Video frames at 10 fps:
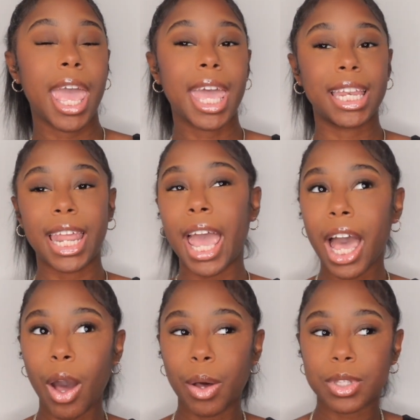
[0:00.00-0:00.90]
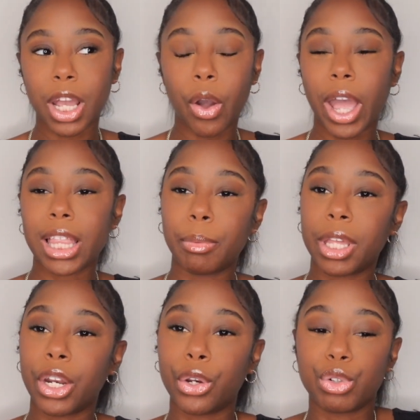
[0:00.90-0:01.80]
And now I was like, okay, let me
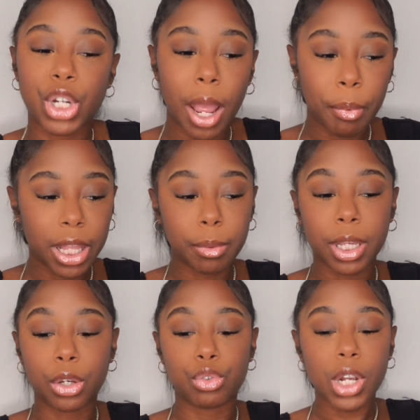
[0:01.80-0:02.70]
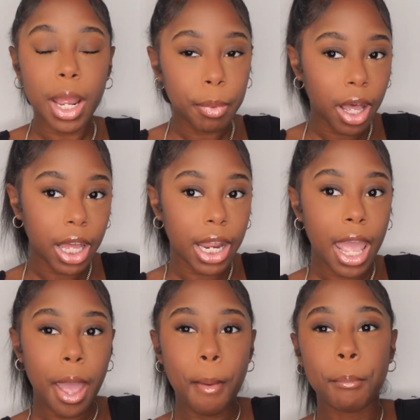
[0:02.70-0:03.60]
get a new tripod.
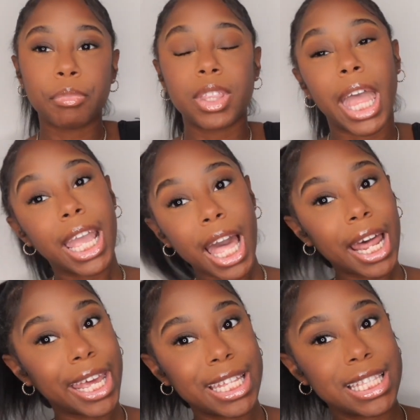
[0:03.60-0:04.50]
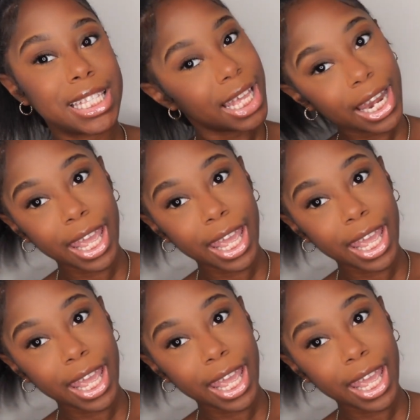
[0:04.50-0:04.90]
Thank God I did